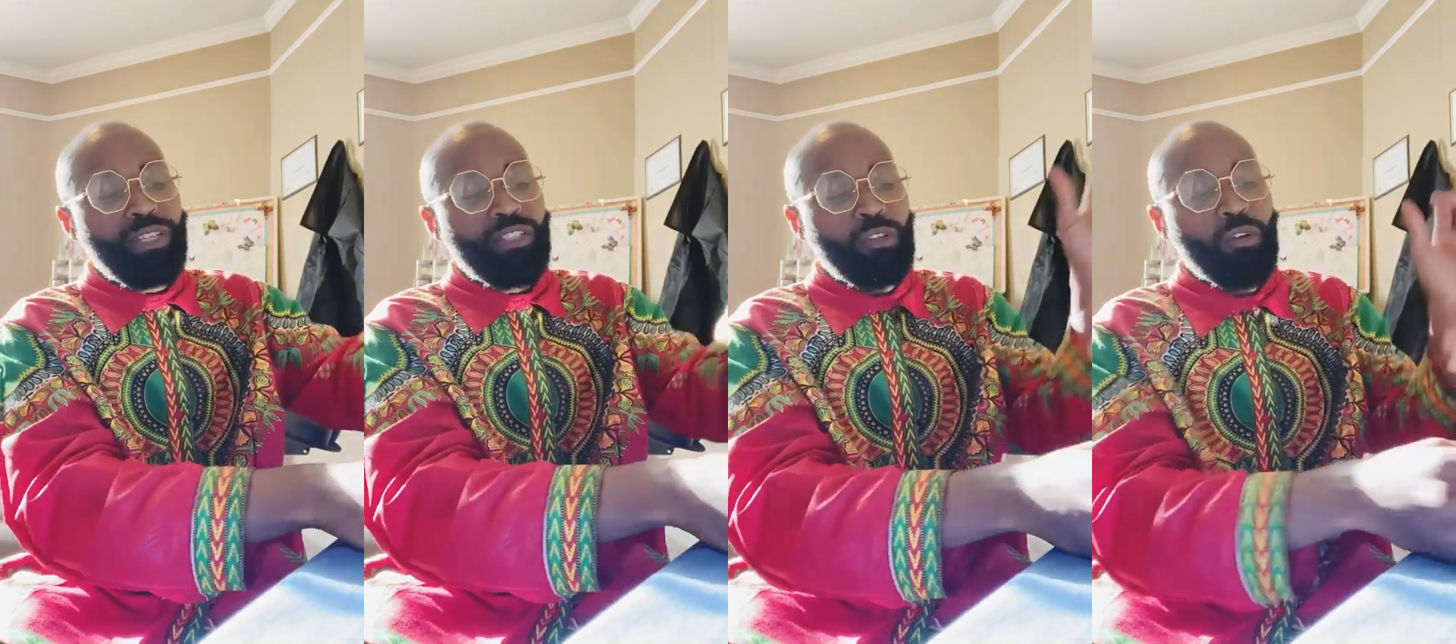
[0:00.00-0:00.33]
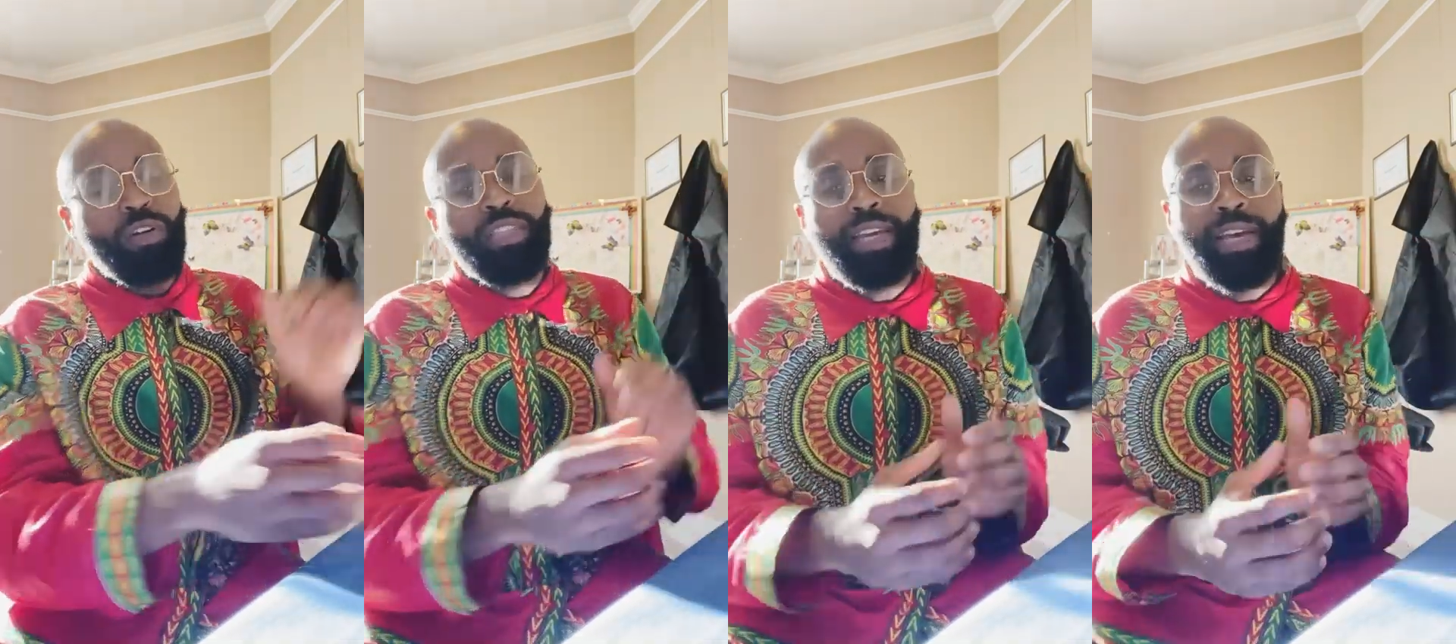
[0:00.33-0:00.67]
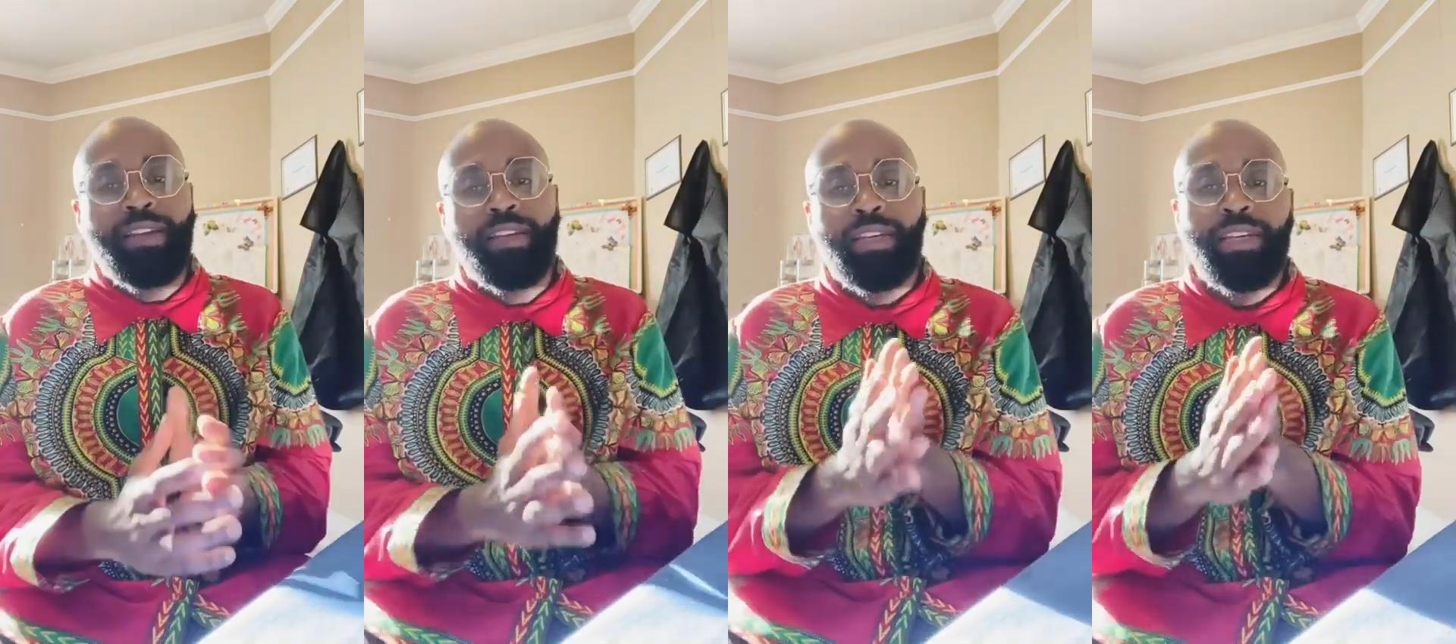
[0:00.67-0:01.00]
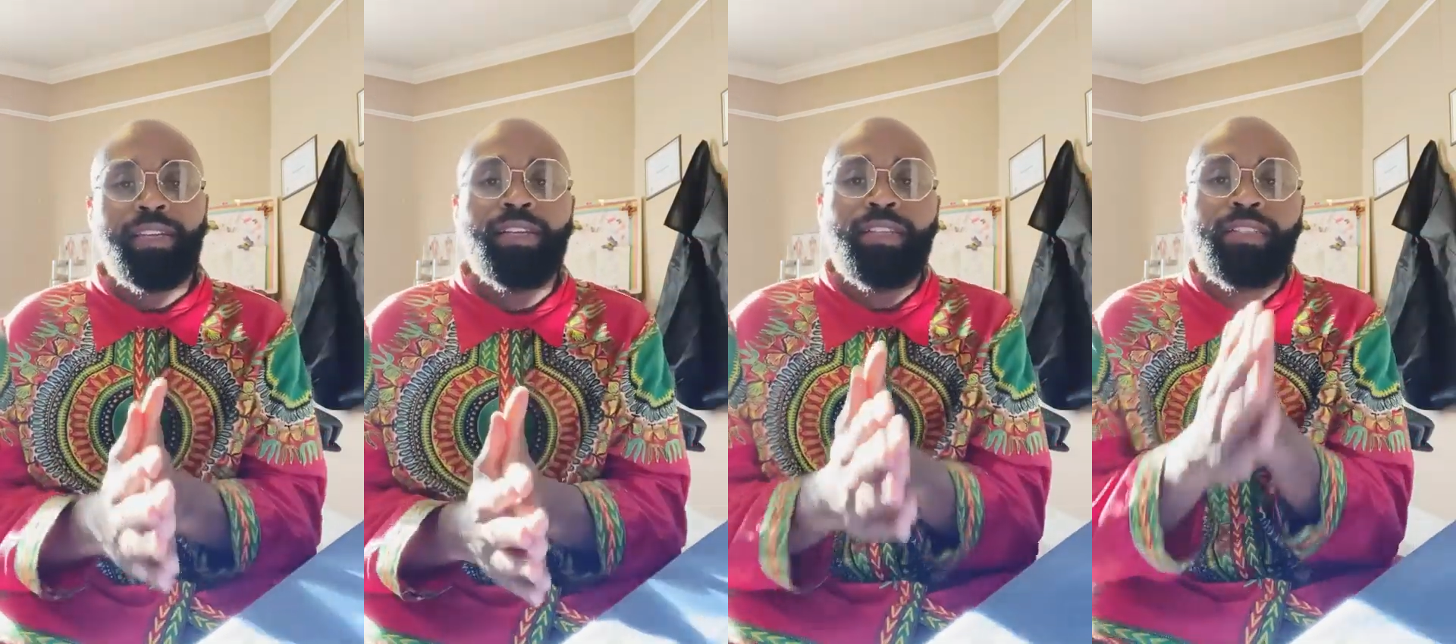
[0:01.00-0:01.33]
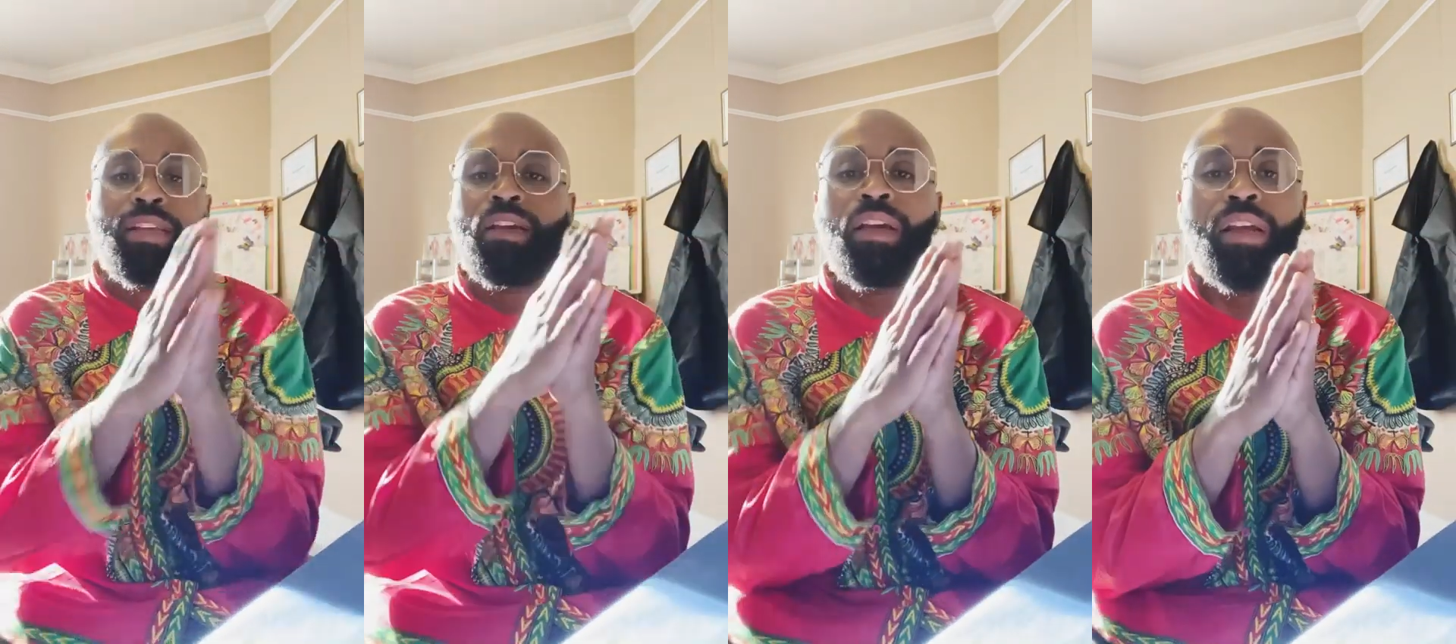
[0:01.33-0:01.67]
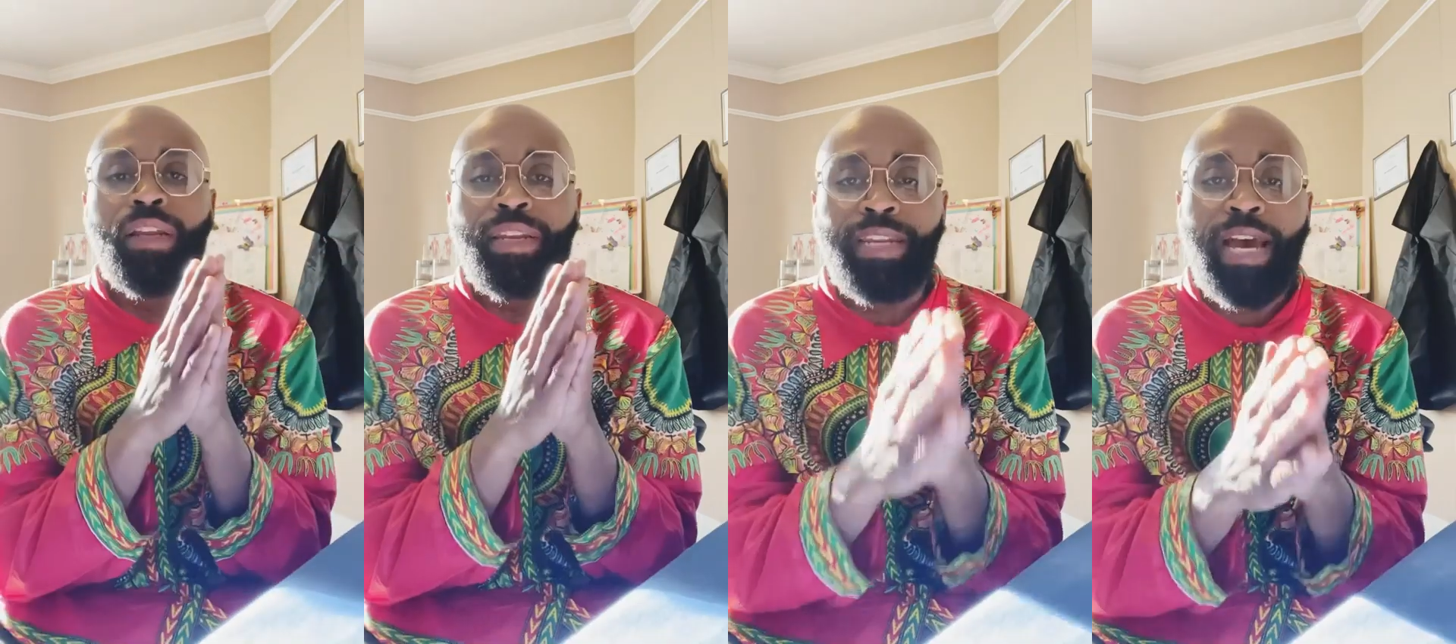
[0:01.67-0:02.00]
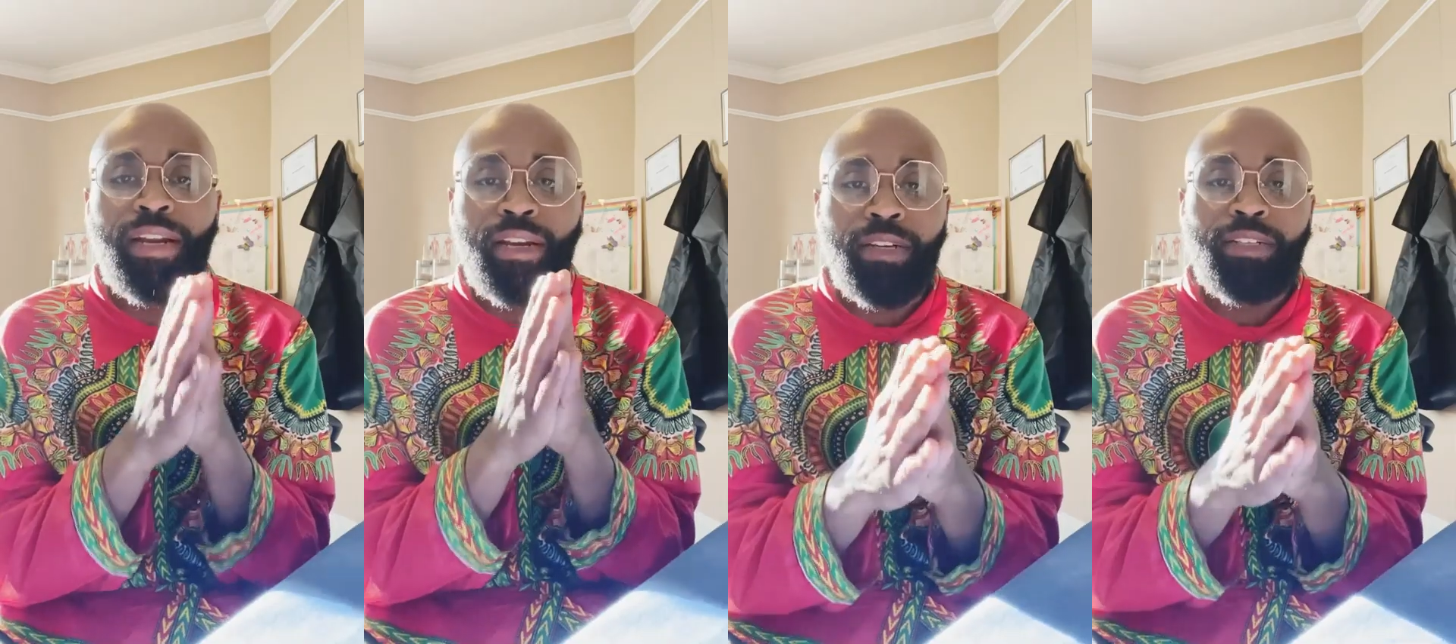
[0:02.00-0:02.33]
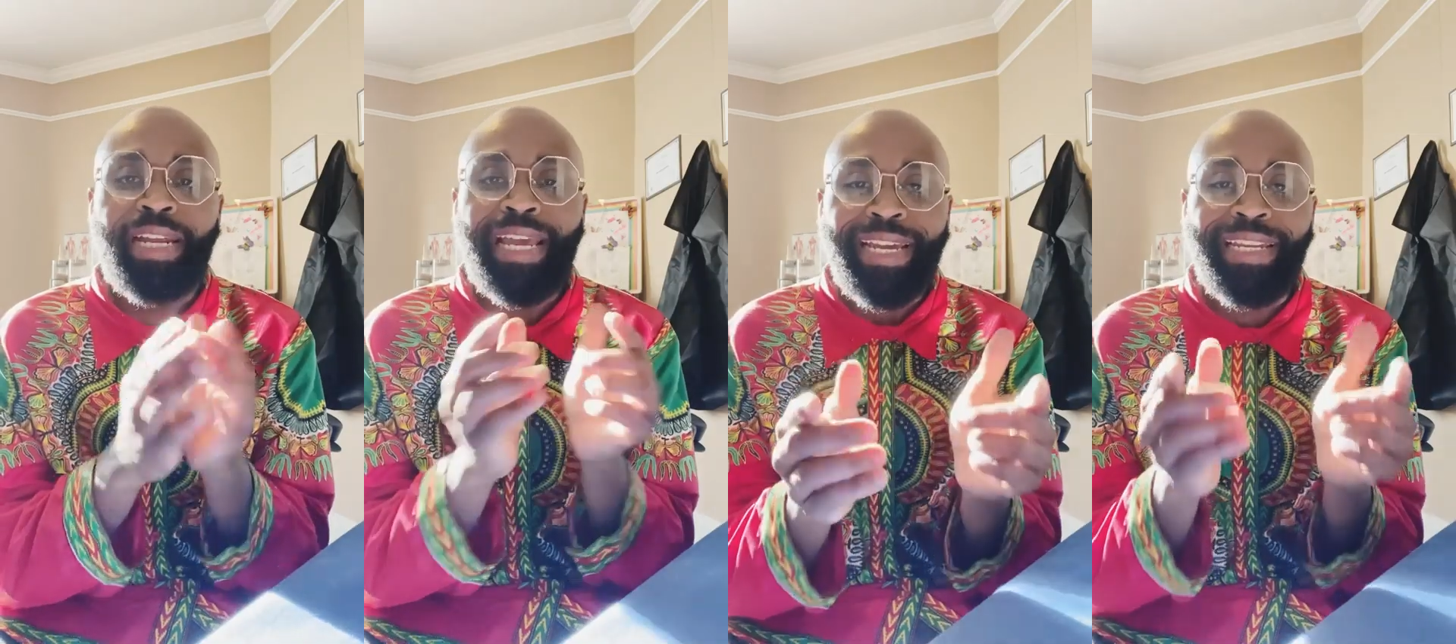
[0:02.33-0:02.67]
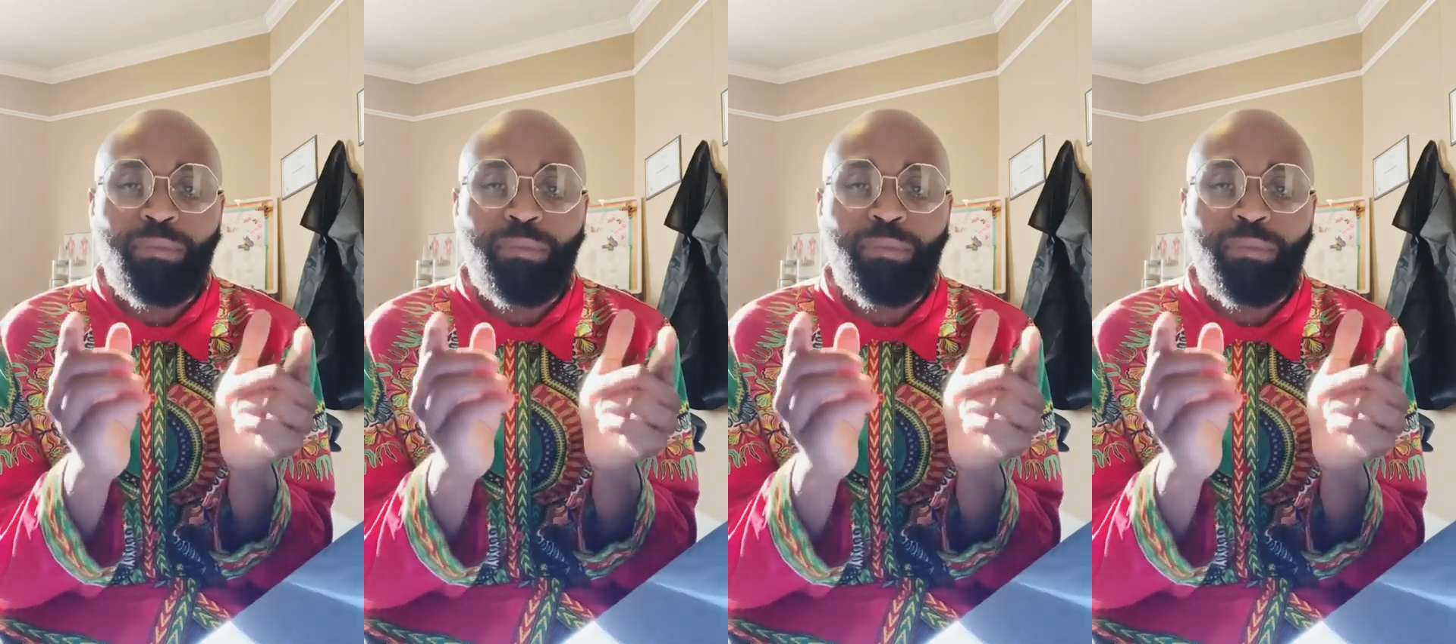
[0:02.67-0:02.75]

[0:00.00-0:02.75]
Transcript: sure that it is not under 80